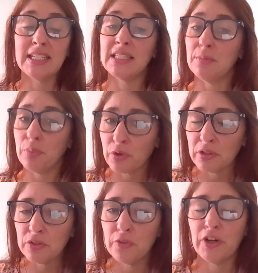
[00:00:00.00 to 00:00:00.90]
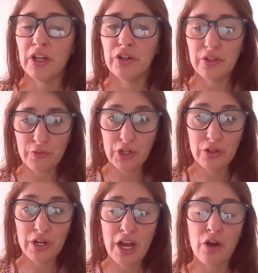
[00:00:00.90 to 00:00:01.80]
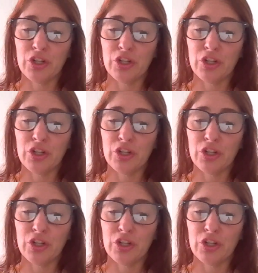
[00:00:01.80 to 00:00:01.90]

is important for you to know.